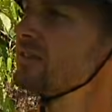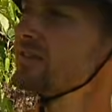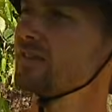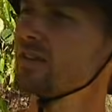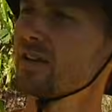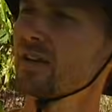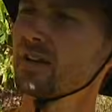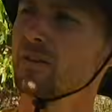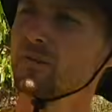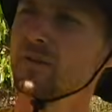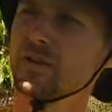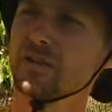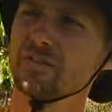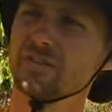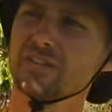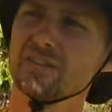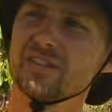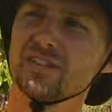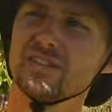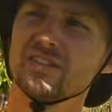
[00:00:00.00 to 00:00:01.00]
is another
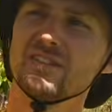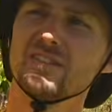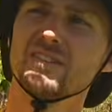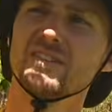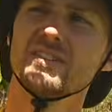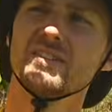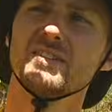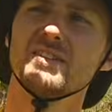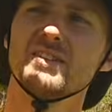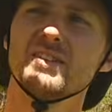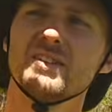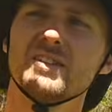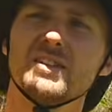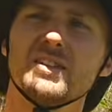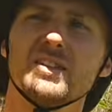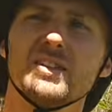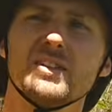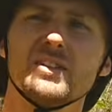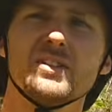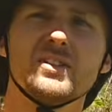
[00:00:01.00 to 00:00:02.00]
benefit,
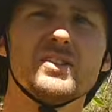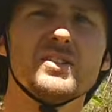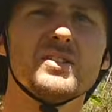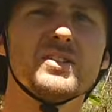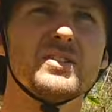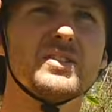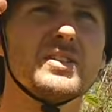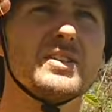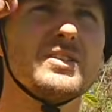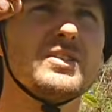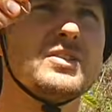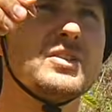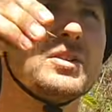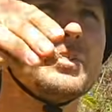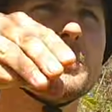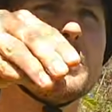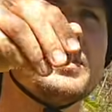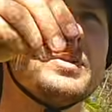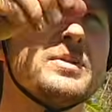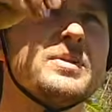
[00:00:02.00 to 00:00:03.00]
because they
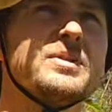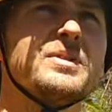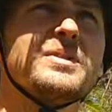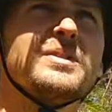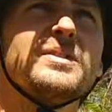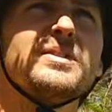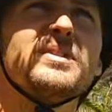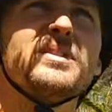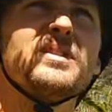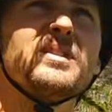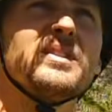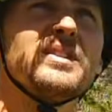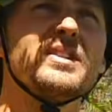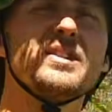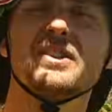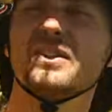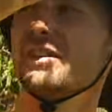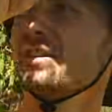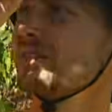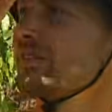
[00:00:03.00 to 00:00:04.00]
drop.
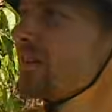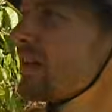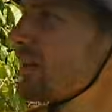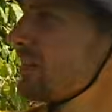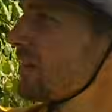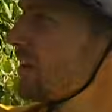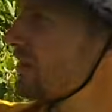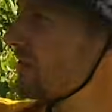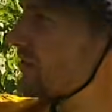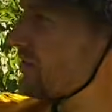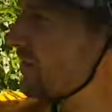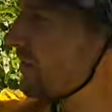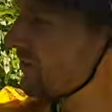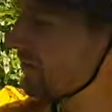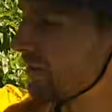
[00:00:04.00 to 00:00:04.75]
This is a nitrogen